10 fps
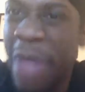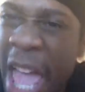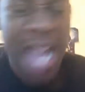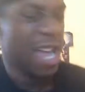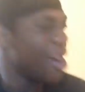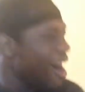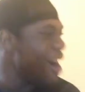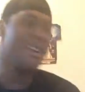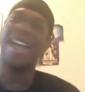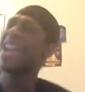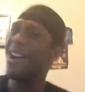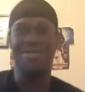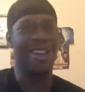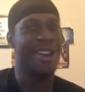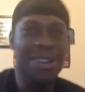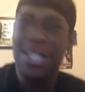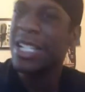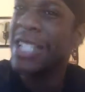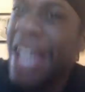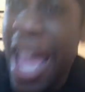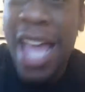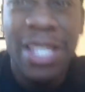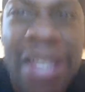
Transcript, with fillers: nigga. Oh, hell no. You should